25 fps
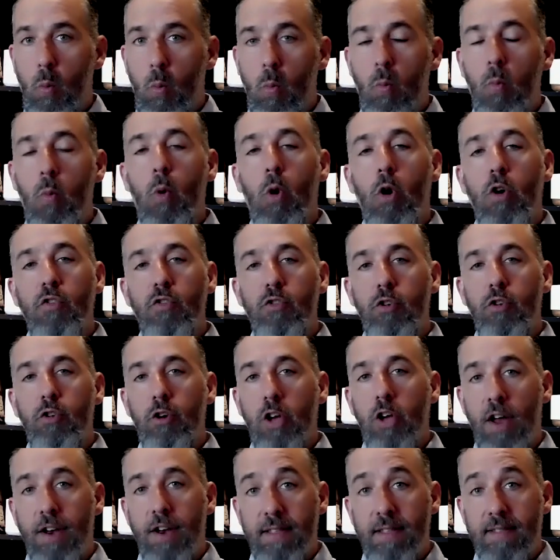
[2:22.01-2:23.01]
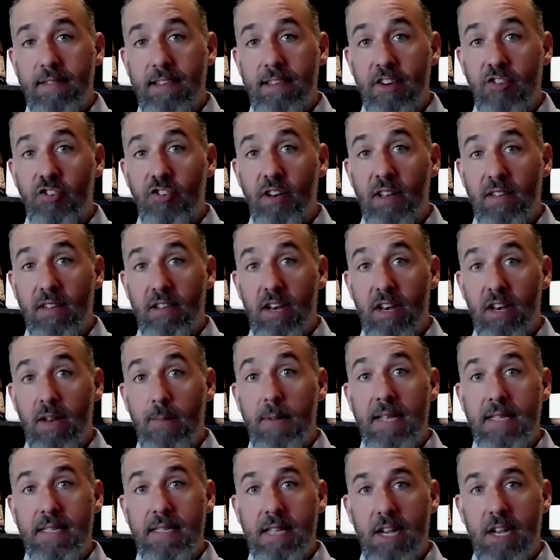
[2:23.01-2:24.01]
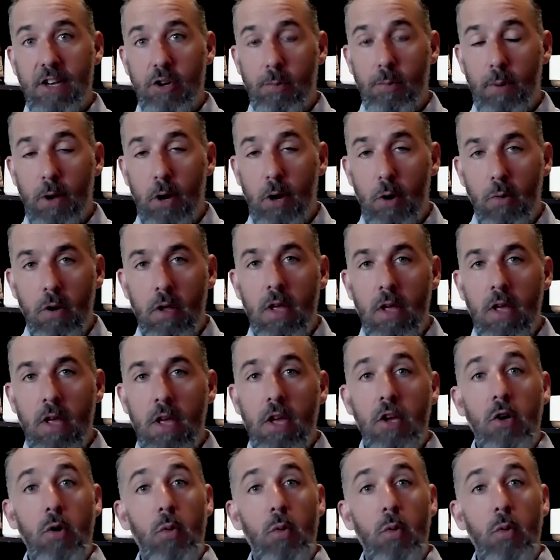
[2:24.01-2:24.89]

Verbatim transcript: worse your condensation is going to be inside your boat,